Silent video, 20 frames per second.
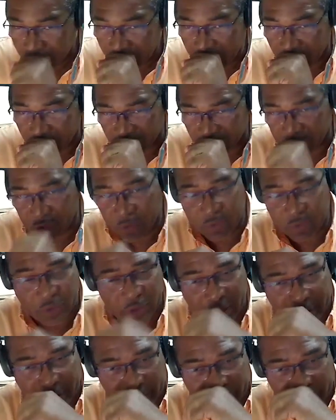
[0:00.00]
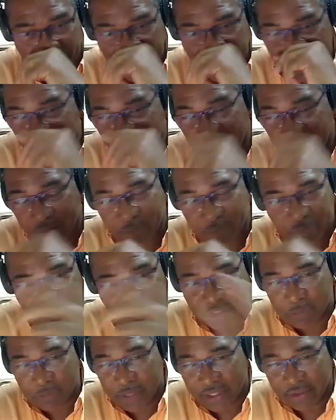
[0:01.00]
Excuse me,
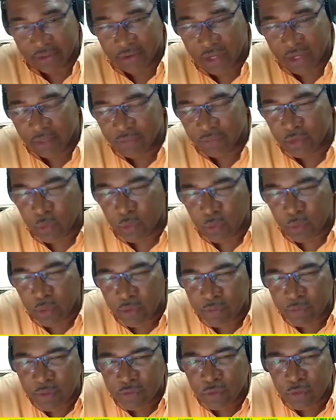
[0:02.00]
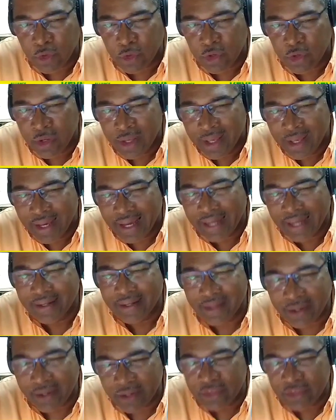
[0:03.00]
much better armed than we were before, and that
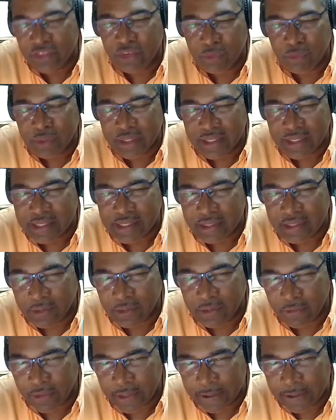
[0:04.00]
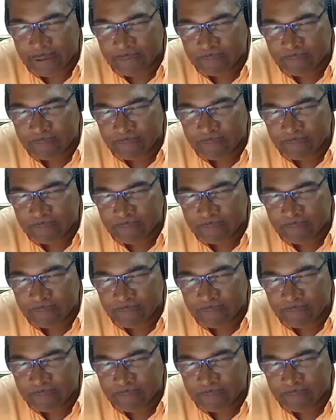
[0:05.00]
the country would disintegrate.